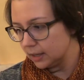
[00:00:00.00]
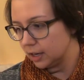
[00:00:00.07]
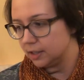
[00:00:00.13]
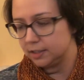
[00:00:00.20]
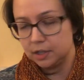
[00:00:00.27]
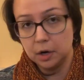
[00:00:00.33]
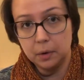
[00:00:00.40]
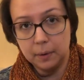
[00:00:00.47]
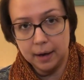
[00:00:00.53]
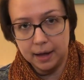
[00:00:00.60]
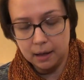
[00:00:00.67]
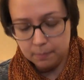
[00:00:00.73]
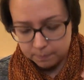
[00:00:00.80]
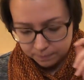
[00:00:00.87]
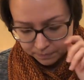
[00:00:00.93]
They're toe
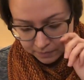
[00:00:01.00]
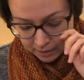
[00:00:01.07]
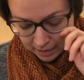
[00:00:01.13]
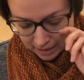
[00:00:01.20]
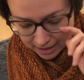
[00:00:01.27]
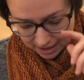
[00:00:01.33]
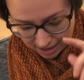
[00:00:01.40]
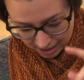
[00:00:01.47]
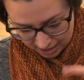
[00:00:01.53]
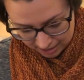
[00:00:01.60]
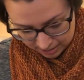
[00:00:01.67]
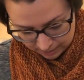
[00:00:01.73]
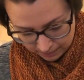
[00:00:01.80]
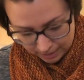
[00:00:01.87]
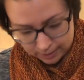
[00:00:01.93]
up.
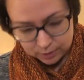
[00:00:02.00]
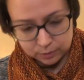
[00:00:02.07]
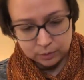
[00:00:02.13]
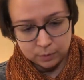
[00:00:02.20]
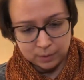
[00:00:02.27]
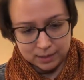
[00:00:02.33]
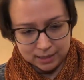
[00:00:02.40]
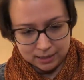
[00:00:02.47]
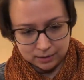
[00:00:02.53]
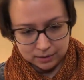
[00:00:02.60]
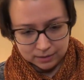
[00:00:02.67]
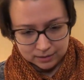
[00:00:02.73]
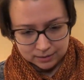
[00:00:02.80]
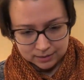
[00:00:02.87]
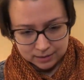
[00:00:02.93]
I don't know what
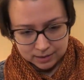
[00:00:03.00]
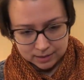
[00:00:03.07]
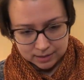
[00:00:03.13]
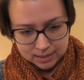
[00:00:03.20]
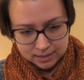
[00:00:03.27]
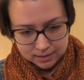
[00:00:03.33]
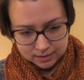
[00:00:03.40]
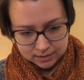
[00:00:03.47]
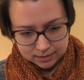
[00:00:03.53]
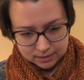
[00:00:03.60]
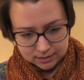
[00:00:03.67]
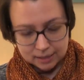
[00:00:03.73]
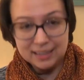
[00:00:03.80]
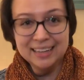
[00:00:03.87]
heel this is.